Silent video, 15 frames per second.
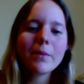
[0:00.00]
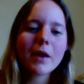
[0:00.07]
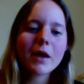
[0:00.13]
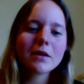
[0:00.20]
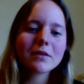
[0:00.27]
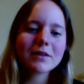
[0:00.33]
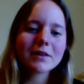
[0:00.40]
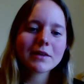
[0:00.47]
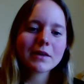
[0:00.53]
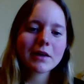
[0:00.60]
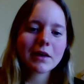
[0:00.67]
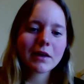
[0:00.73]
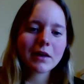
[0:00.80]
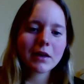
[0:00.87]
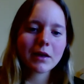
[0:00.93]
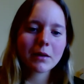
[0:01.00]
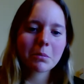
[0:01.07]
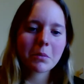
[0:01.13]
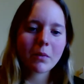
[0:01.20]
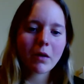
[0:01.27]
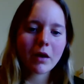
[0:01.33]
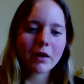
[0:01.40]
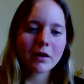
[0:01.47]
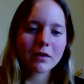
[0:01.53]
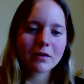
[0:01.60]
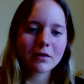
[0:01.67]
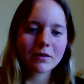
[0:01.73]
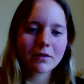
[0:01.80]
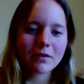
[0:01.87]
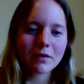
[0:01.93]
Basically, my
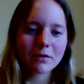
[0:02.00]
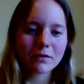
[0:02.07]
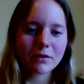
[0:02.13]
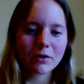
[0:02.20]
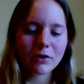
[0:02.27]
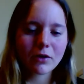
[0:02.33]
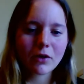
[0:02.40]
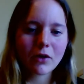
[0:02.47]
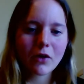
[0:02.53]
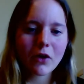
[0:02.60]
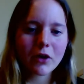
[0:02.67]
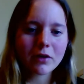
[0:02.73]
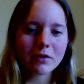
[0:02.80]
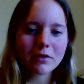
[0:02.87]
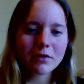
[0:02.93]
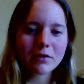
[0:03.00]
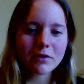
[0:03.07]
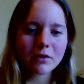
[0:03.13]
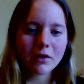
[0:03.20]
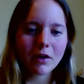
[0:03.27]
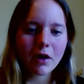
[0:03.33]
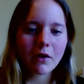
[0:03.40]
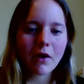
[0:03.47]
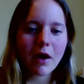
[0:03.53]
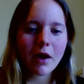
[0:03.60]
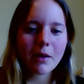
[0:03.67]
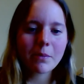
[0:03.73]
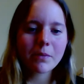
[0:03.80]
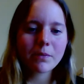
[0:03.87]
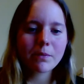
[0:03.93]
decision not to go
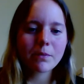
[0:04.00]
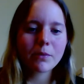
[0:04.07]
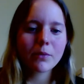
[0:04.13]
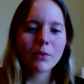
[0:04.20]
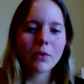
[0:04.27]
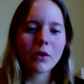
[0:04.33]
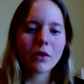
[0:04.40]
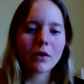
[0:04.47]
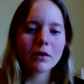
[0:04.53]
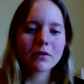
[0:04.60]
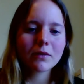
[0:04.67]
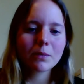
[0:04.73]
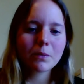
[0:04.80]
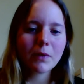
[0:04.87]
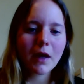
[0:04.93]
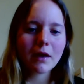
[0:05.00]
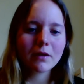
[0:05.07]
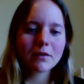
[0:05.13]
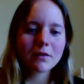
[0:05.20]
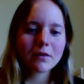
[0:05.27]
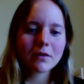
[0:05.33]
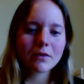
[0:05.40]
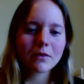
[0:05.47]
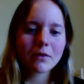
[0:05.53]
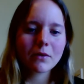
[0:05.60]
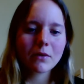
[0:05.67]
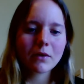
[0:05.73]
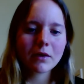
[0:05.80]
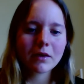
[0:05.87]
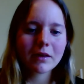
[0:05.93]
up was based
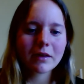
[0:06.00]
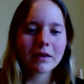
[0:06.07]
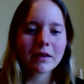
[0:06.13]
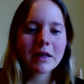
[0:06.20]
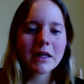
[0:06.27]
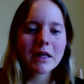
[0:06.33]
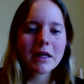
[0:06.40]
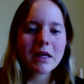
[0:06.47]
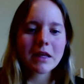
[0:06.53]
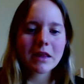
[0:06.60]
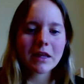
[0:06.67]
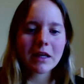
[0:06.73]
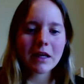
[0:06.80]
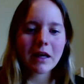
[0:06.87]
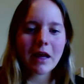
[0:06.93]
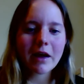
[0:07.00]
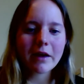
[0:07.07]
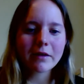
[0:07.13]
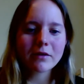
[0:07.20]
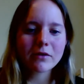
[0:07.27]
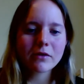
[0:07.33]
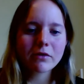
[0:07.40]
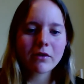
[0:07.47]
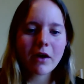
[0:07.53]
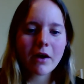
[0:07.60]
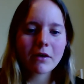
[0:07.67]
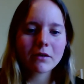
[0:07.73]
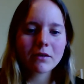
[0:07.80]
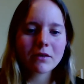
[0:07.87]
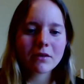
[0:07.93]
on the large
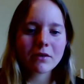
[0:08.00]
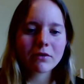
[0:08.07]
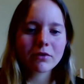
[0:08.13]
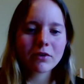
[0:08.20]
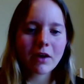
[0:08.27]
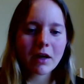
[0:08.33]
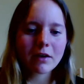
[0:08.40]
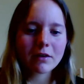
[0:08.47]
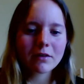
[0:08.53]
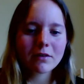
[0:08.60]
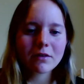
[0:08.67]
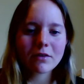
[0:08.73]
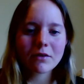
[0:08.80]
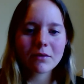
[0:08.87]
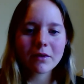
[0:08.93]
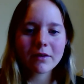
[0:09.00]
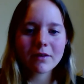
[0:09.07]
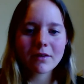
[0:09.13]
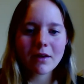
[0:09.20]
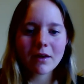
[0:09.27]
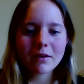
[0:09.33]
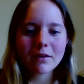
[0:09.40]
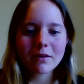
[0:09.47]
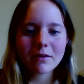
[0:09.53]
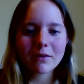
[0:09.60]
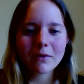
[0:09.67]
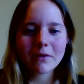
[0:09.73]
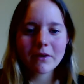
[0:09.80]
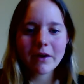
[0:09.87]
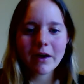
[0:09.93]
crowds of Chinese tourists I
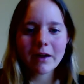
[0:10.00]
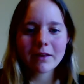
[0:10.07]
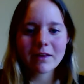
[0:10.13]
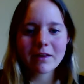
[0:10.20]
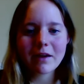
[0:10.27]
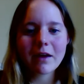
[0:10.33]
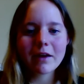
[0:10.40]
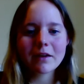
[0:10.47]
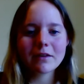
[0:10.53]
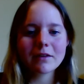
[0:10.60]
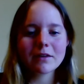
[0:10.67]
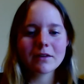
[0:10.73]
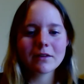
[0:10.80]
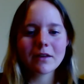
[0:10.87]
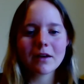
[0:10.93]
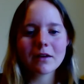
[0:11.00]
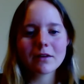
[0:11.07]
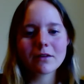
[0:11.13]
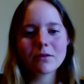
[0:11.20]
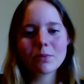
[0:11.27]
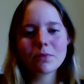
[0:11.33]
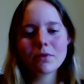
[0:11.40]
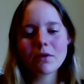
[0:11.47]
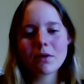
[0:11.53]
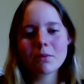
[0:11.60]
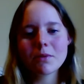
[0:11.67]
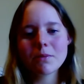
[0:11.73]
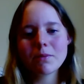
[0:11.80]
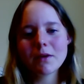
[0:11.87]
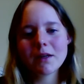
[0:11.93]
saw and the idea that it's
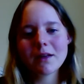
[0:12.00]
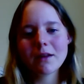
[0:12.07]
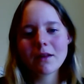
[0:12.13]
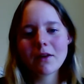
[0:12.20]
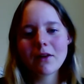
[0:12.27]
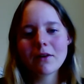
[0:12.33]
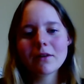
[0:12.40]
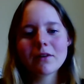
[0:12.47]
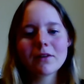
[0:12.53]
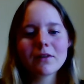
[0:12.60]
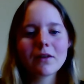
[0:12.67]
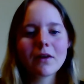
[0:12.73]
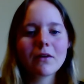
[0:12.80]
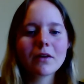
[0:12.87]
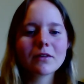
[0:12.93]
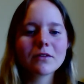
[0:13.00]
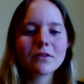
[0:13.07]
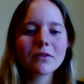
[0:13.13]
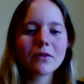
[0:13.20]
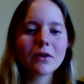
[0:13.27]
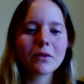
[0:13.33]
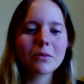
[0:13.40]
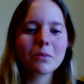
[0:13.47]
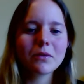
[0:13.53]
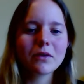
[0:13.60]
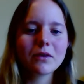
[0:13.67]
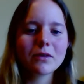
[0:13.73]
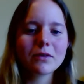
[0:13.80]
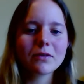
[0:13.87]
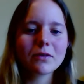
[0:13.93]
probably not so
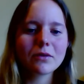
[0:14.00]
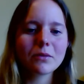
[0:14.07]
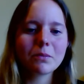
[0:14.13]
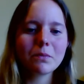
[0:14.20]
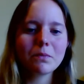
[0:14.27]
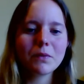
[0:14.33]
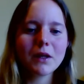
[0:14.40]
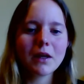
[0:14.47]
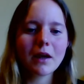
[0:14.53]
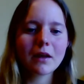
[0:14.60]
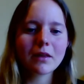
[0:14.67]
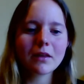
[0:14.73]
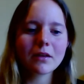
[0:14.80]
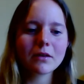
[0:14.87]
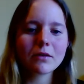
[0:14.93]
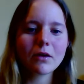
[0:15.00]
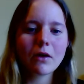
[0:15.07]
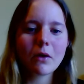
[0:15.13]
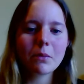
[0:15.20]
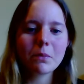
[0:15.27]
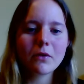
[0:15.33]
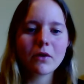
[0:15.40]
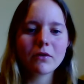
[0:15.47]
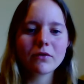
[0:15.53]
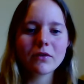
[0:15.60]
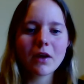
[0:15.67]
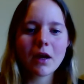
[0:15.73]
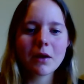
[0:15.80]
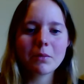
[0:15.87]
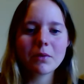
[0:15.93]
enjoyable to be at the top of
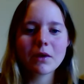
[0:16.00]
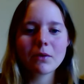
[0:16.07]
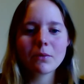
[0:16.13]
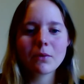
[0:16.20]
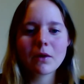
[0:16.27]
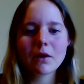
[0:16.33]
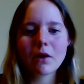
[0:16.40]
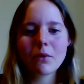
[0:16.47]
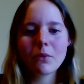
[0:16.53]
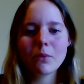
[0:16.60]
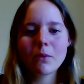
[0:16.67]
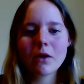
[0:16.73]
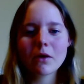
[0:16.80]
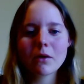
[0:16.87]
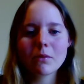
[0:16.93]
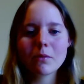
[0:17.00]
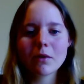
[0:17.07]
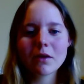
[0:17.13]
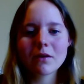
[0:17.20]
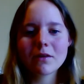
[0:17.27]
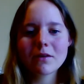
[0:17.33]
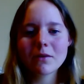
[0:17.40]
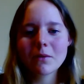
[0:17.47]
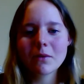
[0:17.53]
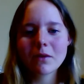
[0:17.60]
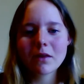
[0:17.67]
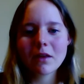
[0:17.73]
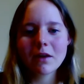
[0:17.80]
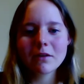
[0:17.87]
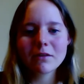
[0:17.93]
Taipei 101 with
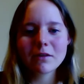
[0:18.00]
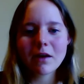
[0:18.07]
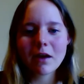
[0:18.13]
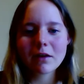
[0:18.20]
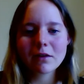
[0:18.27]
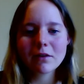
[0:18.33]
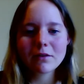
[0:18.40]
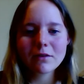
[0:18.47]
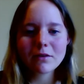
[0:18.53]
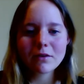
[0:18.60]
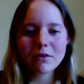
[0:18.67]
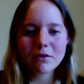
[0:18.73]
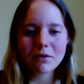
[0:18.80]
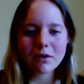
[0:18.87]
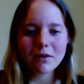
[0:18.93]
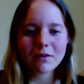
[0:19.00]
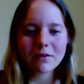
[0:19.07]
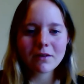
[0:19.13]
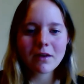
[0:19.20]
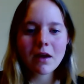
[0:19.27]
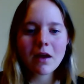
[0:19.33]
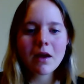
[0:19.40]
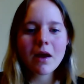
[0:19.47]
all these Chinese tourists.